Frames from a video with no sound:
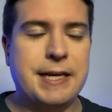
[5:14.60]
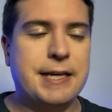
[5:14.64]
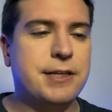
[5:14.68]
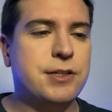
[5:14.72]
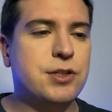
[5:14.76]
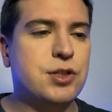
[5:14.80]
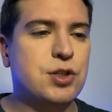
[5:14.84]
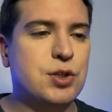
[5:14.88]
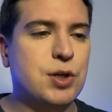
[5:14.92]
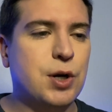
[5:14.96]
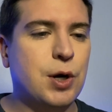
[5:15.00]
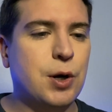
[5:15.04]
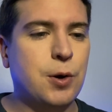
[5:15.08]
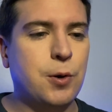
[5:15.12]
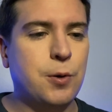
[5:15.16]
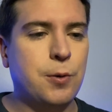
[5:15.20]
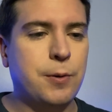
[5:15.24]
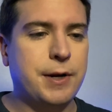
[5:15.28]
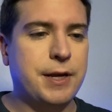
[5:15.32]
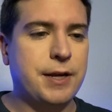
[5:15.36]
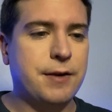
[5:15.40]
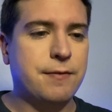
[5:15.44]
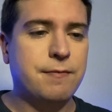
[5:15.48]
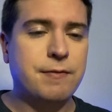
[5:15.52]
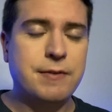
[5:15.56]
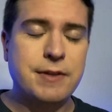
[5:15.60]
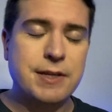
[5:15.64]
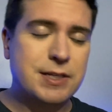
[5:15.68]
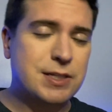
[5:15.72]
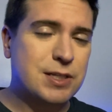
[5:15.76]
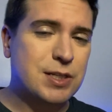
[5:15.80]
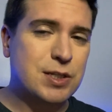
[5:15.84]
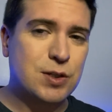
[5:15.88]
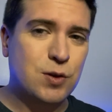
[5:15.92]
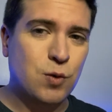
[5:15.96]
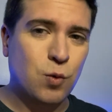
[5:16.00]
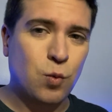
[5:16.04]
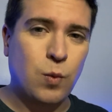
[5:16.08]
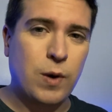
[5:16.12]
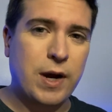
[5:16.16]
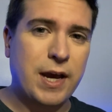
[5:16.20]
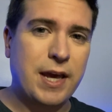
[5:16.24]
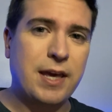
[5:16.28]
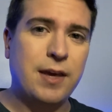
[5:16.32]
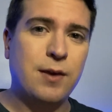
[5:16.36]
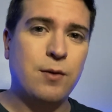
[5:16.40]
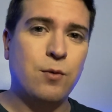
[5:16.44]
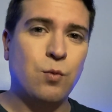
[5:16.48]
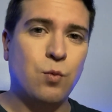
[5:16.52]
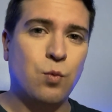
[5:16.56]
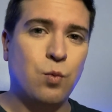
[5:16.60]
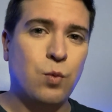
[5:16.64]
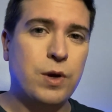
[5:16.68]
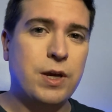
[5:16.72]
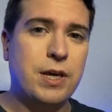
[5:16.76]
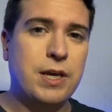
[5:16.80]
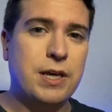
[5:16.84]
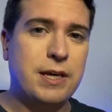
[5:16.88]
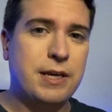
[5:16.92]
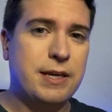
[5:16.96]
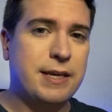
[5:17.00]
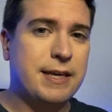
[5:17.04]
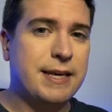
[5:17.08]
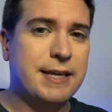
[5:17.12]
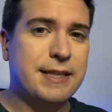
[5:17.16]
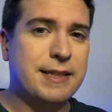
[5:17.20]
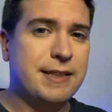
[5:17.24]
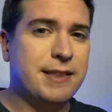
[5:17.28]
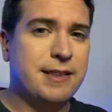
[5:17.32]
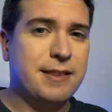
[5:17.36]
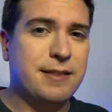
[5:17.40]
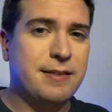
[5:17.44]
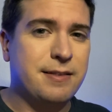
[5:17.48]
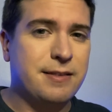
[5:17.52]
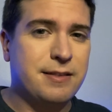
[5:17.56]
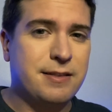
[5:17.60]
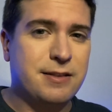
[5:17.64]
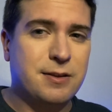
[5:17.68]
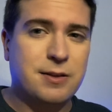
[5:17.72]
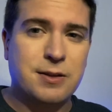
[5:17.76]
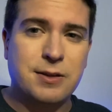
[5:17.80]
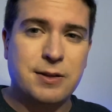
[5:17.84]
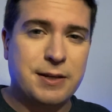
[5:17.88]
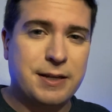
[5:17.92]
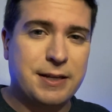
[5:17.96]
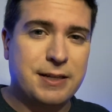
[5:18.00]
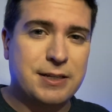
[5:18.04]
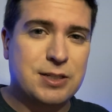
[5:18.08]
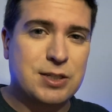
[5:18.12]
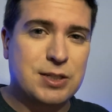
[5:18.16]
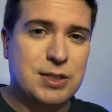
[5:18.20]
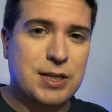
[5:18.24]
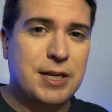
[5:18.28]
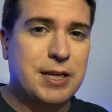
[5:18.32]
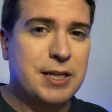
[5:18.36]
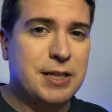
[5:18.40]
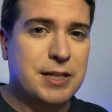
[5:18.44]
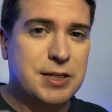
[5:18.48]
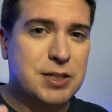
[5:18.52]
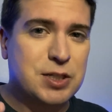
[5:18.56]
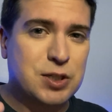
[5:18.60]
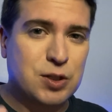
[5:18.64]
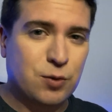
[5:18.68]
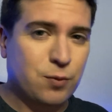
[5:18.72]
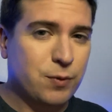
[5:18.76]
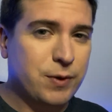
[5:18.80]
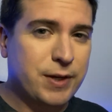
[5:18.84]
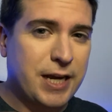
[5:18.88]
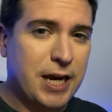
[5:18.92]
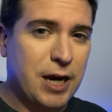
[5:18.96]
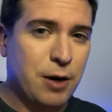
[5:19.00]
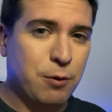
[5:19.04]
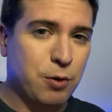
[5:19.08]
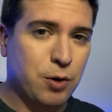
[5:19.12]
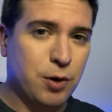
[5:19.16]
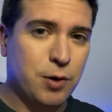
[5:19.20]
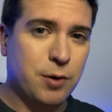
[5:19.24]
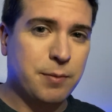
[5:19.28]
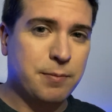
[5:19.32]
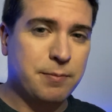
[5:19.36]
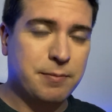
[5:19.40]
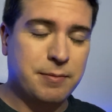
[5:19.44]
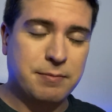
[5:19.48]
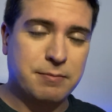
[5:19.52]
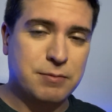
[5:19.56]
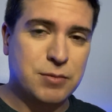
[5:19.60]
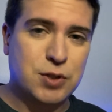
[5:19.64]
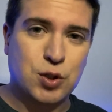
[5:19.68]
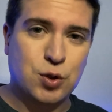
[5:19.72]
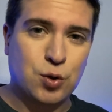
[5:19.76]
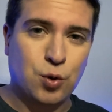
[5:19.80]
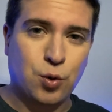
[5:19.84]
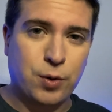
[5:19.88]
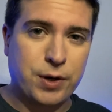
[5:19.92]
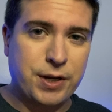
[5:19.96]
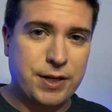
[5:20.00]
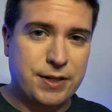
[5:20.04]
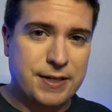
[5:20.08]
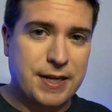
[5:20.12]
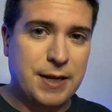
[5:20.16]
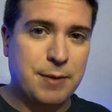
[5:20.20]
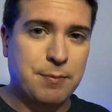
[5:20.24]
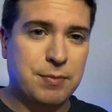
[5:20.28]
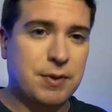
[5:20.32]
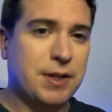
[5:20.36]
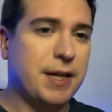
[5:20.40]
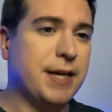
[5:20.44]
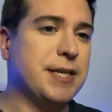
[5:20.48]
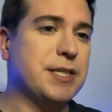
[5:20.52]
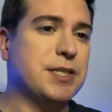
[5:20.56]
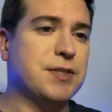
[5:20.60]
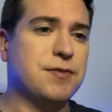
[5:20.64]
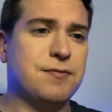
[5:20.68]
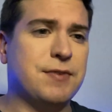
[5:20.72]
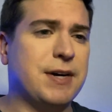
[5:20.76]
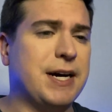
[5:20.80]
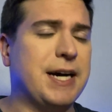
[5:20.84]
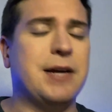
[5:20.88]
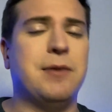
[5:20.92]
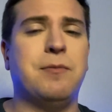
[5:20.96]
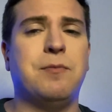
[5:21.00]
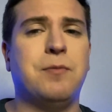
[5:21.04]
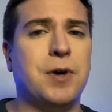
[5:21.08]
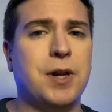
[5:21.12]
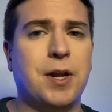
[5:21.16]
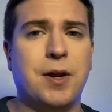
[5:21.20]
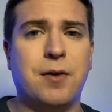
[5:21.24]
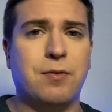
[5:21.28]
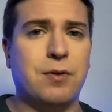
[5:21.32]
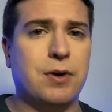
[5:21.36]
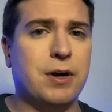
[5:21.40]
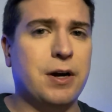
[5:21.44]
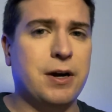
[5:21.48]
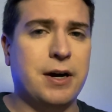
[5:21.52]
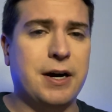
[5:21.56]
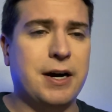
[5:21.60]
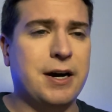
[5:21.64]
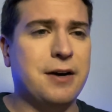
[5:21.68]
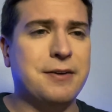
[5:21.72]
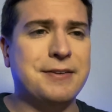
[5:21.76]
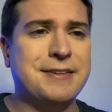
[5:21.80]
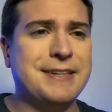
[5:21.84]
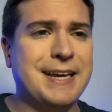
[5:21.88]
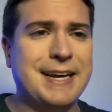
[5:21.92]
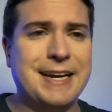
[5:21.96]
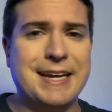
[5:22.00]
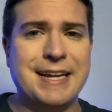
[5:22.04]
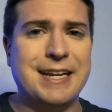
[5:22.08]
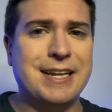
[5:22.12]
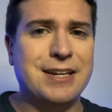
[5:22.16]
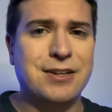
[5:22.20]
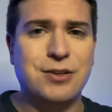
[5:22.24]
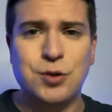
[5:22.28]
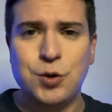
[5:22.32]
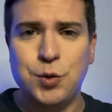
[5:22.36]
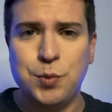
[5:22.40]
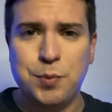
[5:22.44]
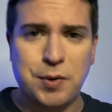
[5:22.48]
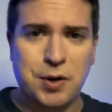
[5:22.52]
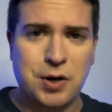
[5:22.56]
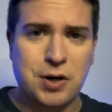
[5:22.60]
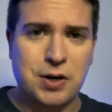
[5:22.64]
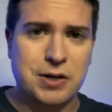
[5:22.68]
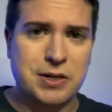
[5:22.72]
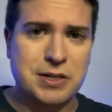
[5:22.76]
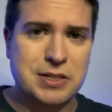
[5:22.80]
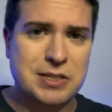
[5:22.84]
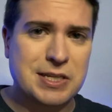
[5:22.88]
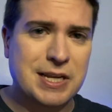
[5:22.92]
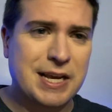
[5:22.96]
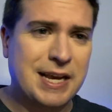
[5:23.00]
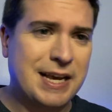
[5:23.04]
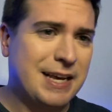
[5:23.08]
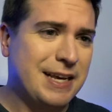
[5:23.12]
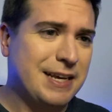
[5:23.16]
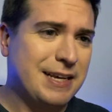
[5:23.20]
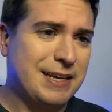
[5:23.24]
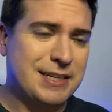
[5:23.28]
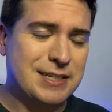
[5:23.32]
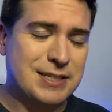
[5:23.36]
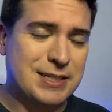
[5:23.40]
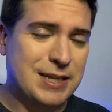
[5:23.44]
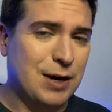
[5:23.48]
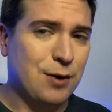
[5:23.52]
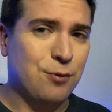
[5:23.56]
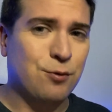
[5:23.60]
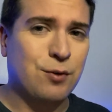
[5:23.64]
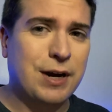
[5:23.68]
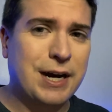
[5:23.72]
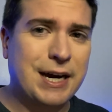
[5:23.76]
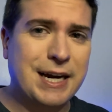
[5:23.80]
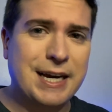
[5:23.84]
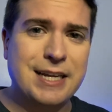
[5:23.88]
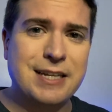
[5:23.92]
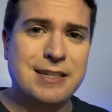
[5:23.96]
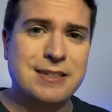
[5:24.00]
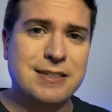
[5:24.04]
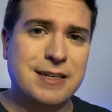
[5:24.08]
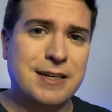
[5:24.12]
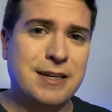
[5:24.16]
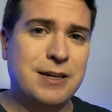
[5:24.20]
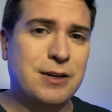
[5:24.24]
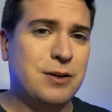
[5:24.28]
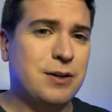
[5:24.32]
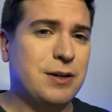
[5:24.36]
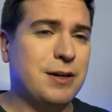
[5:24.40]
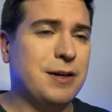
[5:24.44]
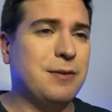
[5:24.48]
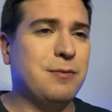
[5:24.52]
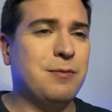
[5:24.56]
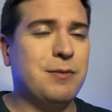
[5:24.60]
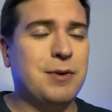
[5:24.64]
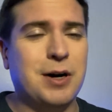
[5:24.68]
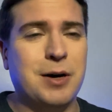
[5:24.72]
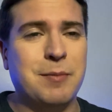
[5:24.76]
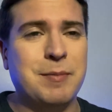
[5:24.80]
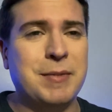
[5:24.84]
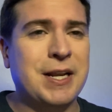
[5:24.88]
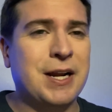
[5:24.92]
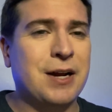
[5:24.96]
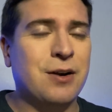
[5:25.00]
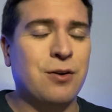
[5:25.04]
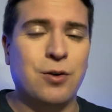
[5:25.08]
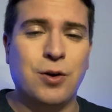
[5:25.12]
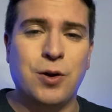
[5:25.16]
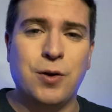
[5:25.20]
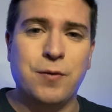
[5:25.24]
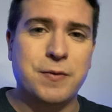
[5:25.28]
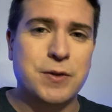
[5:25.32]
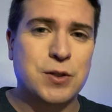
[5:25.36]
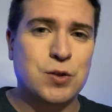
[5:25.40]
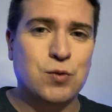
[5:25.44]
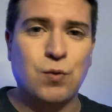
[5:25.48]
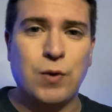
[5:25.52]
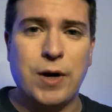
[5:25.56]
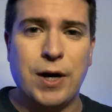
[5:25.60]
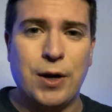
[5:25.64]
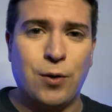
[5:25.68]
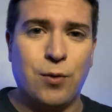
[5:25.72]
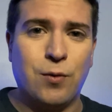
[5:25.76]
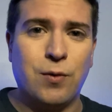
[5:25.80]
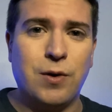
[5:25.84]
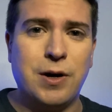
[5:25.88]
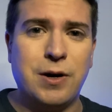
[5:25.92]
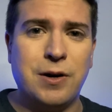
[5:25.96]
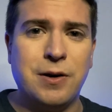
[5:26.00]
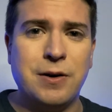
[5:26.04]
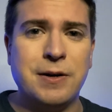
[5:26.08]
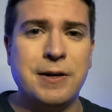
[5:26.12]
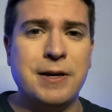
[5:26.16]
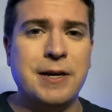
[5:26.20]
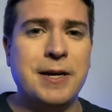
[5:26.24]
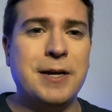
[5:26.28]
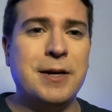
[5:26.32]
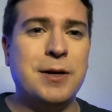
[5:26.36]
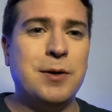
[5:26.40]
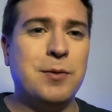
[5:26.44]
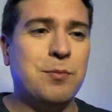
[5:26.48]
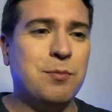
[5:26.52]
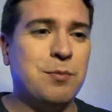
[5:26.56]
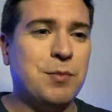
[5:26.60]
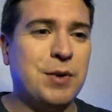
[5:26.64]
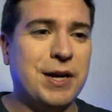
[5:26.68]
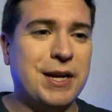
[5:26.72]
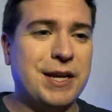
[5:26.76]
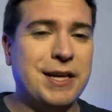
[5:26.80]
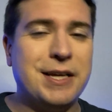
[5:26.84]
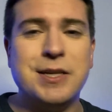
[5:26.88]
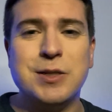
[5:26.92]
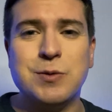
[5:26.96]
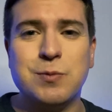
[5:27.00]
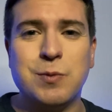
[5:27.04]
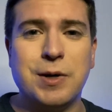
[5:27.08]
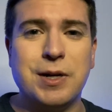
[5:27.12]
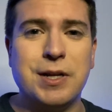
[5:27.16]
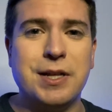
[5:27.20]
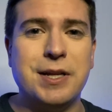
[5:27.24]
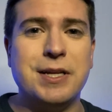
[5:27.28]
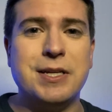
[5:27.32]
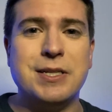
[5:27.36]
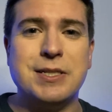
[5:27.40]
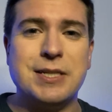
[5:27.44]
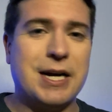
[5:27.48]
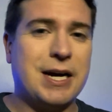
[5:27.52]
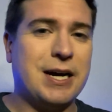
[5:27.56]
So if this is the way we get to see this 3-hour story take place, fine, whatever. I'll take it in 2 parts. Is that right? Well, I mean, I don't know if it's right or wrong, but it is what it is.